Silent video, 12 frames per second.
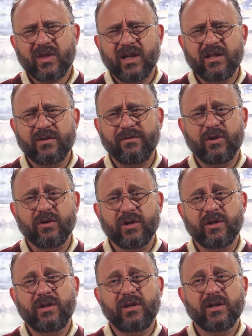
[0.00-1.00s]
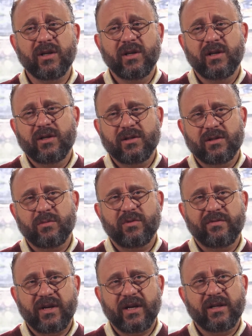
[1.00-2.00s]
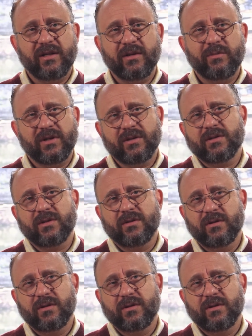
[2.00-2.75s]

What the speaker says: And to feel good to provide limits.